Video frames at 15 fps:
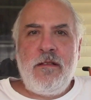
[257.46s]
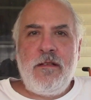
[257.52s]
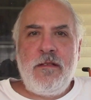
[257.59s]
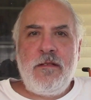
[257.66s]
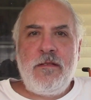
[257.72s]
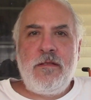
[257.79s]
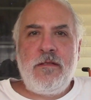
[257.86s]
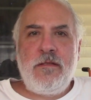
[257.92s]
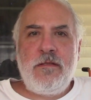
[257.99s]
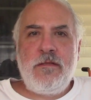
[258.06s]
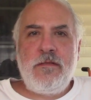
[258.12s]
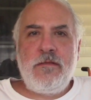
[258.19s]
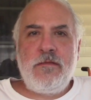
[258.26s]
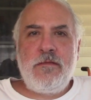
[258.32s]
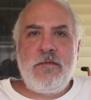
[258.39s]

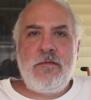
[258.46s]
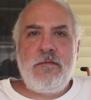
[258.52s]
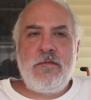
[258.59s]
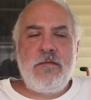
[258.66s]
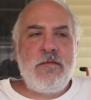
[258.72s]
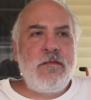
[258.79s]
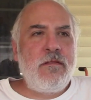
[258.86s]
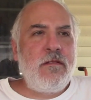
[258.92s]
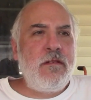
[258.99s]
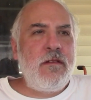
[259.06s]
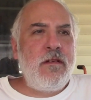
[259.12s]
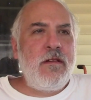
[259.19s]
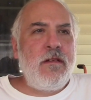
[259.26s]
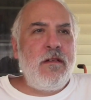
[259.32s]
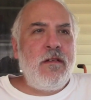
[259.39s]

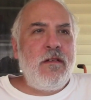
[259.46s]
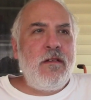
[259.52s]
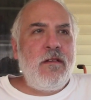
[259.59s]
[no speech]